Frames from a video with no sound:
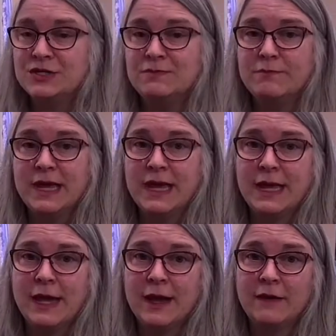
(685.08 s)
bench
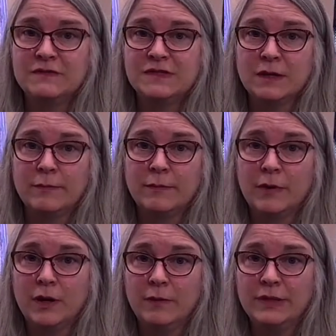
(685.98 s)
may have some
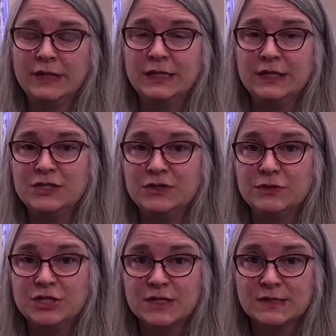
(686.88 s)
ability
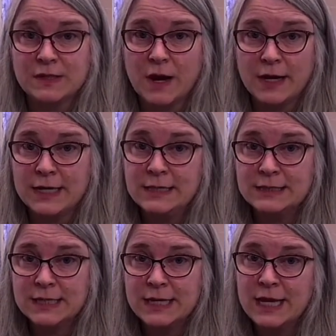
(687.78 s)
to adjust the
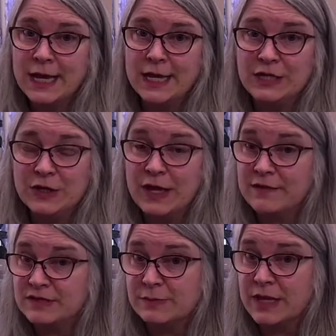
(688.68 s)
height and you'll
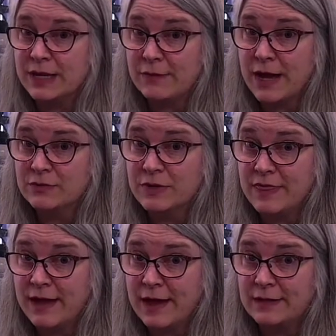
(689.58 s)
have to play around
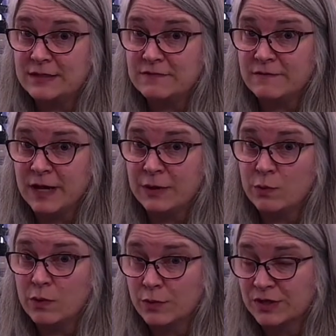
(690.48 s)
with that to
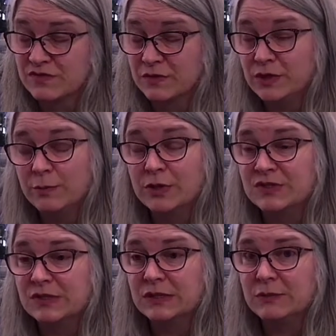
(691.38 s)
find what works for you
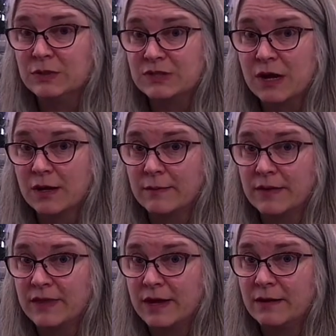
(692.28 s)
personally. We'll talk
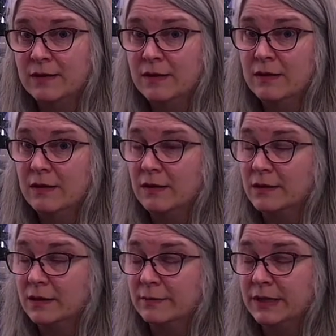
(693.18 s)
about that a
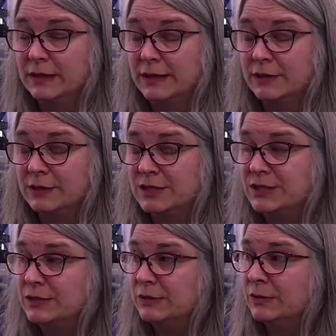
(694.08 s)
little bit later
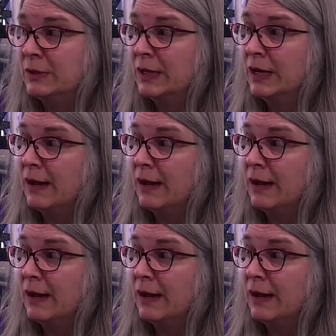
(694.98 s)
too.